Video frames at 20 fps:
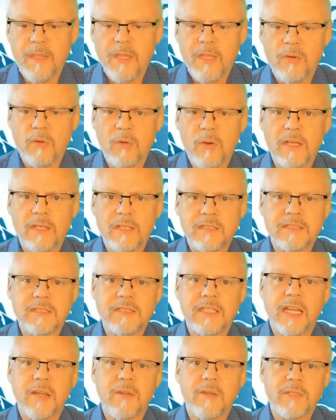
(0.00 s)
The United
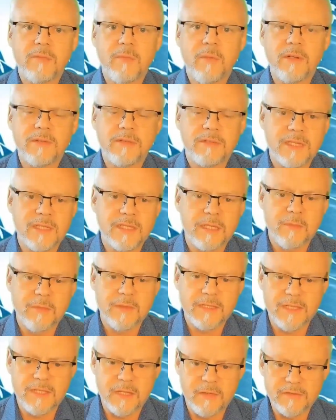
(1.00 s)
States' response to this
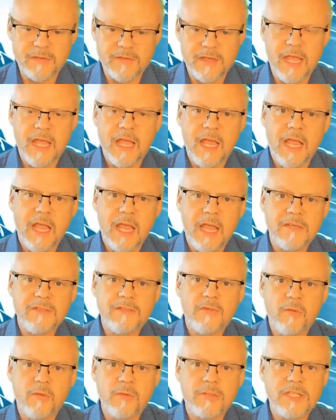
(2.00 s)
perceived threat is
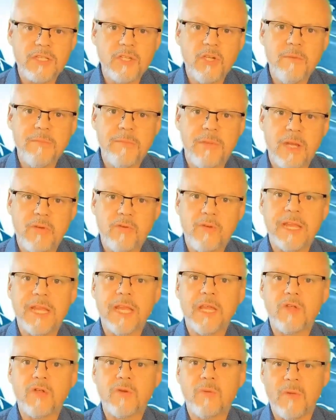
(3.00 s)
forcing new military and
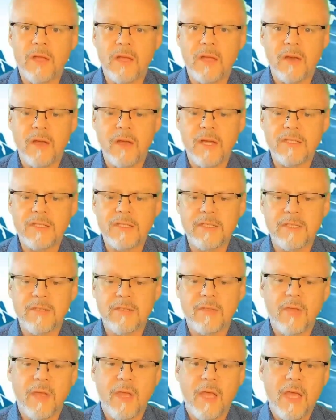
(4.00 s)
economic alliances.